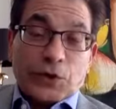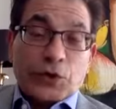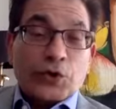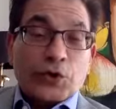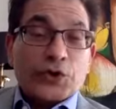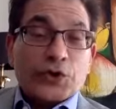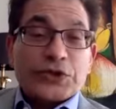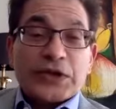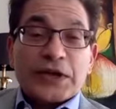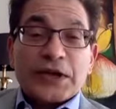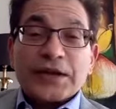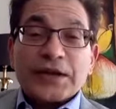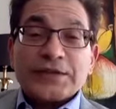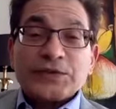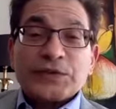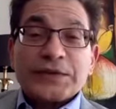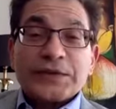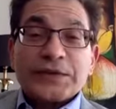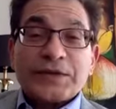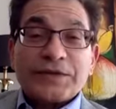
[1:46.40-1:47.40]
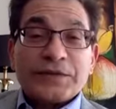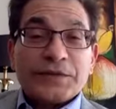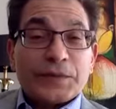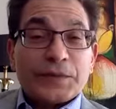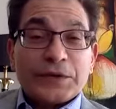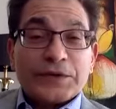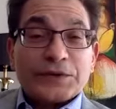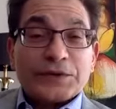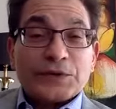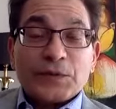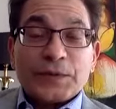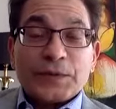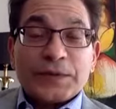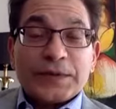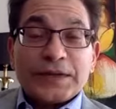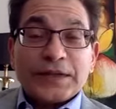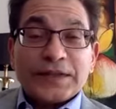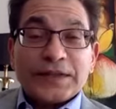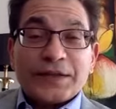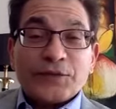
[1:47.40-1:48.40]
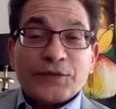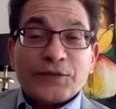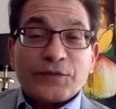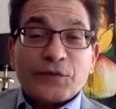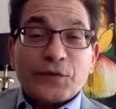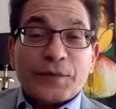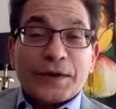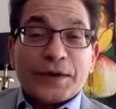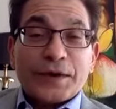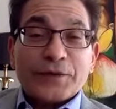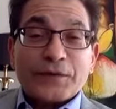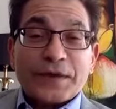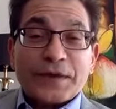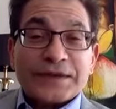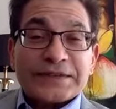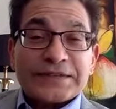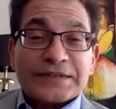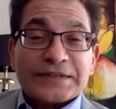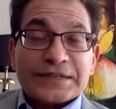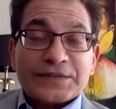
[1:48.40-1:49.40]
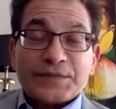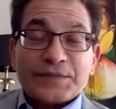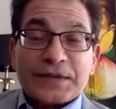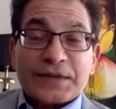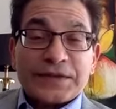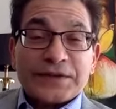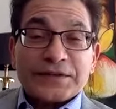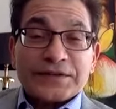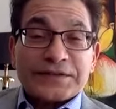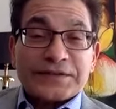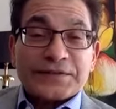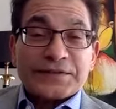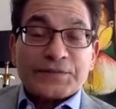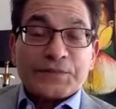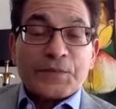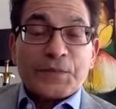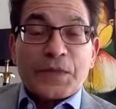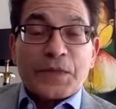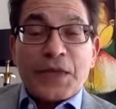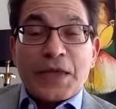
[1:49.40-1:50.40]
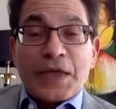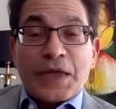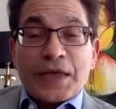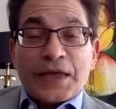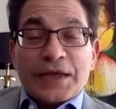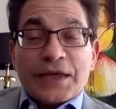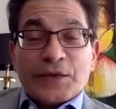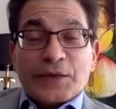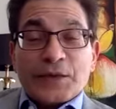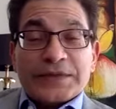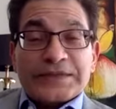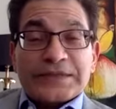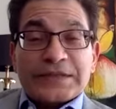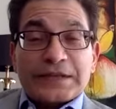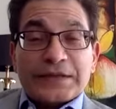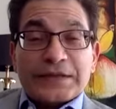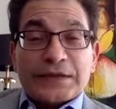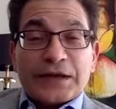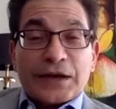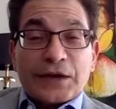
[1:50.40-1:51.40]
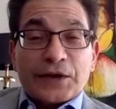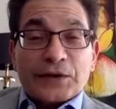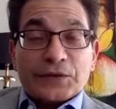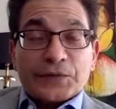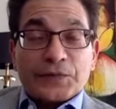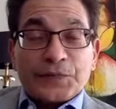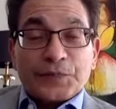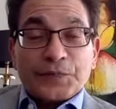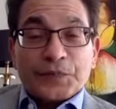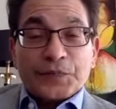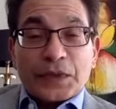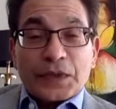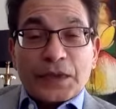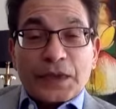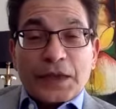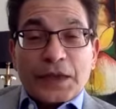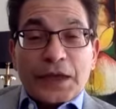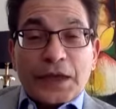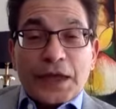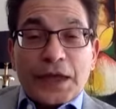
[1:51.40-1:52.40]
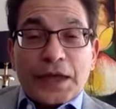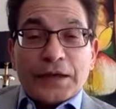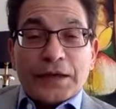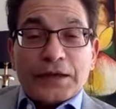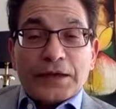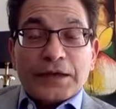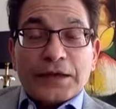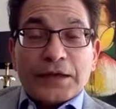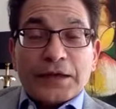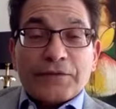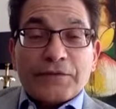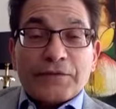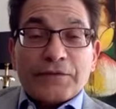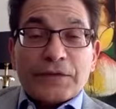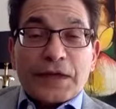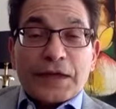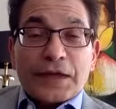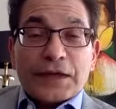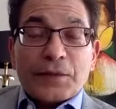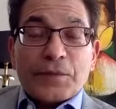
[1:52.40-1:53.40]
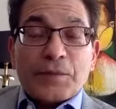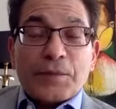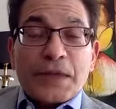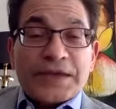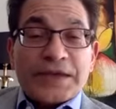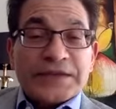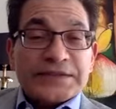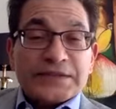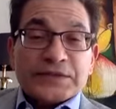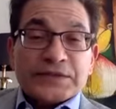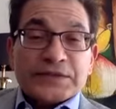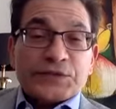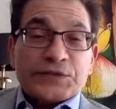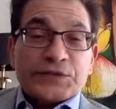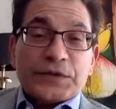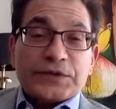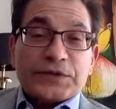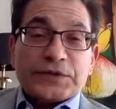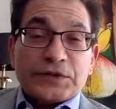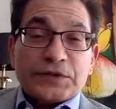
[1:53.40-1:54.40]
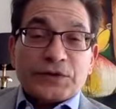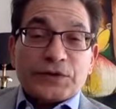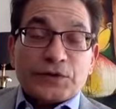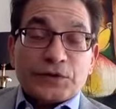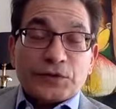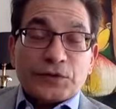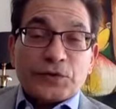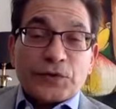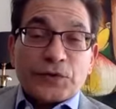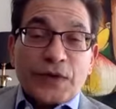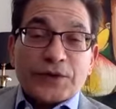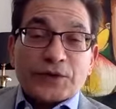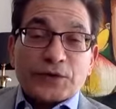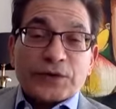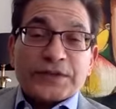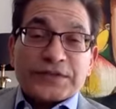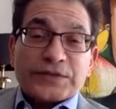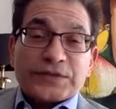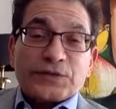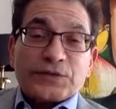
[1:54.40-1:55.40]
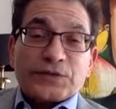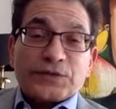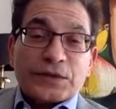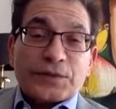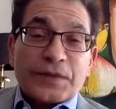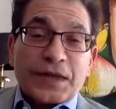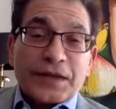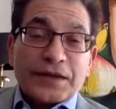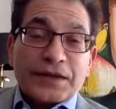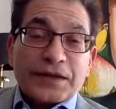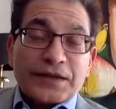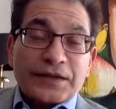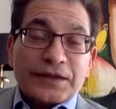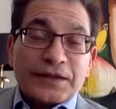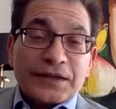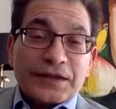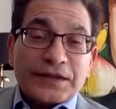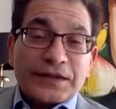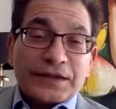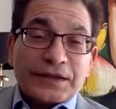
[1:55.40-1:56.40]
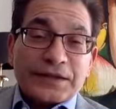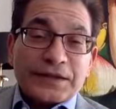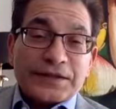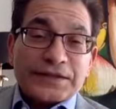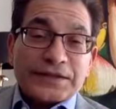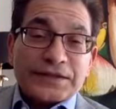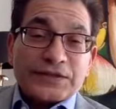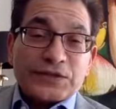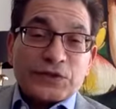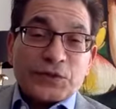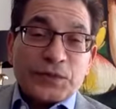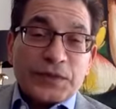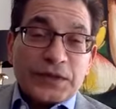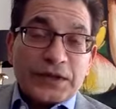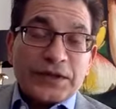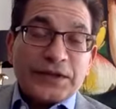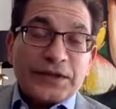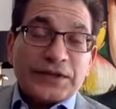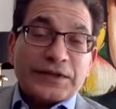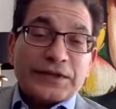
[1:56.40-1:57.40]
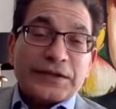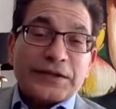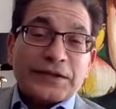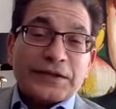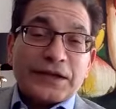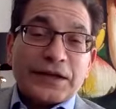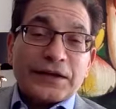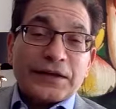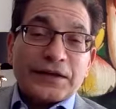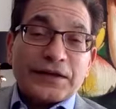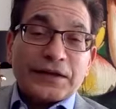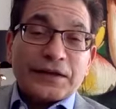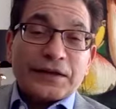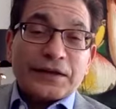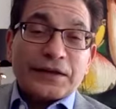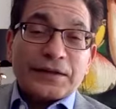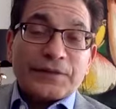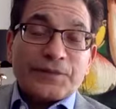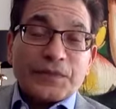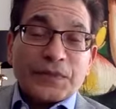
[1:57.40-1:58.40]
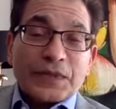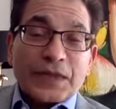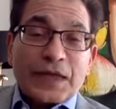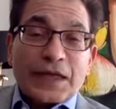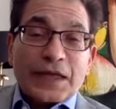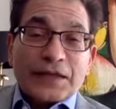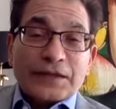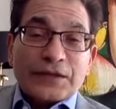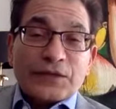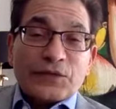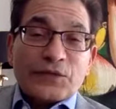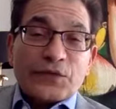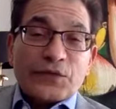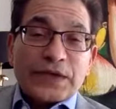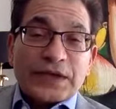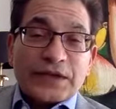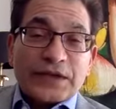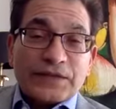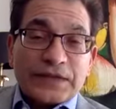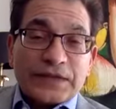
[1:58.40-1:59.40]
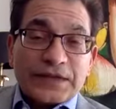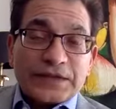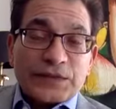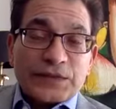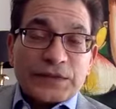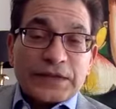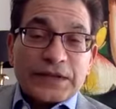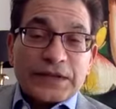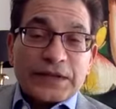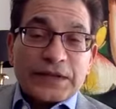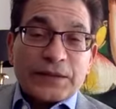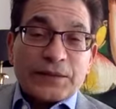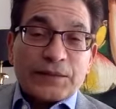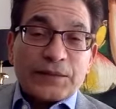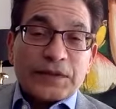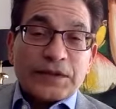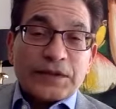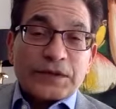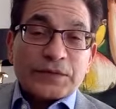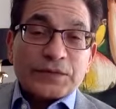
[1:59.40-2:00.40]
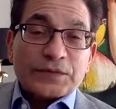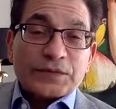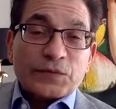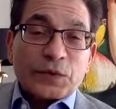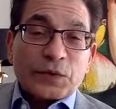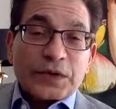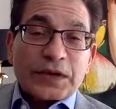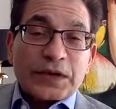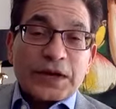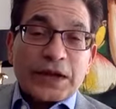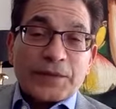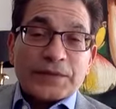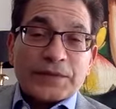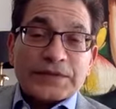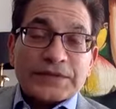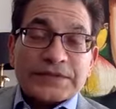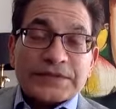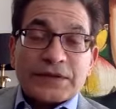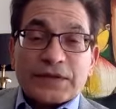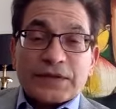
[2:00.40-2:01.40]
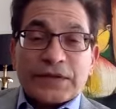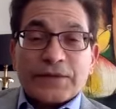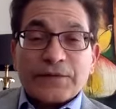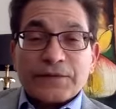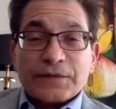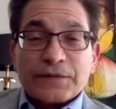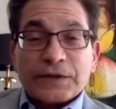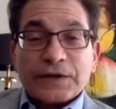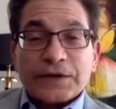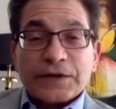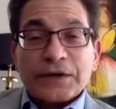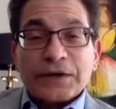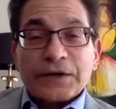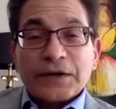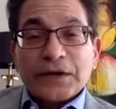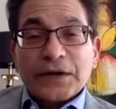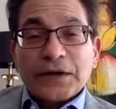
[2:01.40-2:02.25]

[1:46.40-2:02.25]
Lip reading: We're going to shake hands with everybody. So we did that for about 5-6 minutes. We sat down and he gave an amazing speech. And you had to listen to the man and his humility and the forgiveness within him in terms of what had happened in South Africa